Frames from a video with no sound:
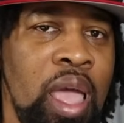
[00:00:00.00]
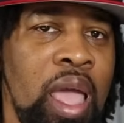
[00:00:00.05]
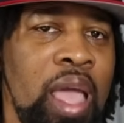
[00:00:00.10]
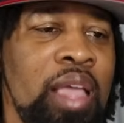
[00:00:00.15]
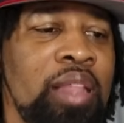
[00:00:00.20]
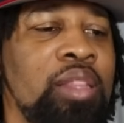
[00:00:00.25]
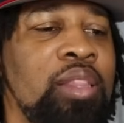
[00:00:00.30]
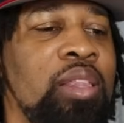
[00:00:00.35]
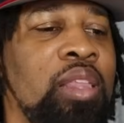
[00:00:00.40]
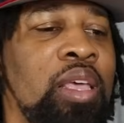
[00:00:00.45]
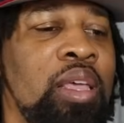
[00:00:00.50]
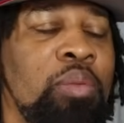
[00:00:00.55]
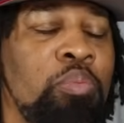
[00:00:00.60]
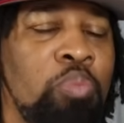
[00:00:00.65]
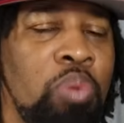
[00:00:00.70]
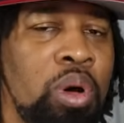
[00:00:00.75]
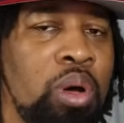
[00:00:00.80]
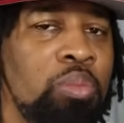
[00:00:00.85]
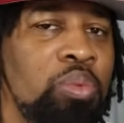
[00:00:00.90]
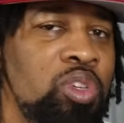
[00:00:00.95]
and then
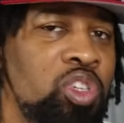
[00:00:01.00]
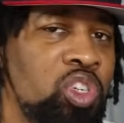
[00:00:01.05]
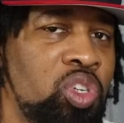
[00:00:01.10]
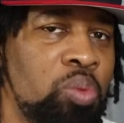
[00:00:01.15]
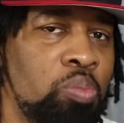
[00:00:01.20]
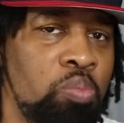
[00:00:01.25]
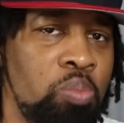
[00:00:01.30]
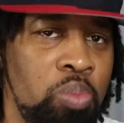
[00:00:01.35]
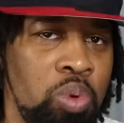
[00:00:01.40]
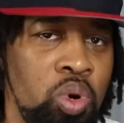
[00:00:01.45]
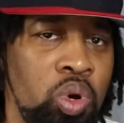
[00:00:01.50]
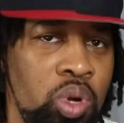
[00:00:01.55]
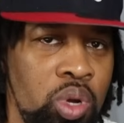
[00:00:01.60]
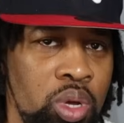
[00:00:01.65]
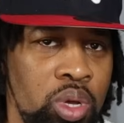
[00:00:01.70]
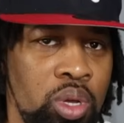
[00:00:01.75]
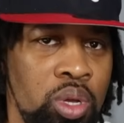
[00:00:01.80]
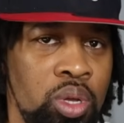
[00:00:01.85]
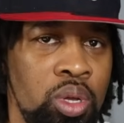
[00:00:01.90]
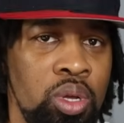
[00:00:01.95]
publish a
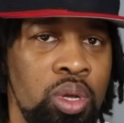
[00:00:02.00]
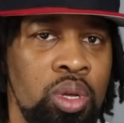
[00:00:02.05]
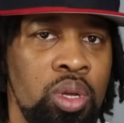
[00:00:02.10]
book,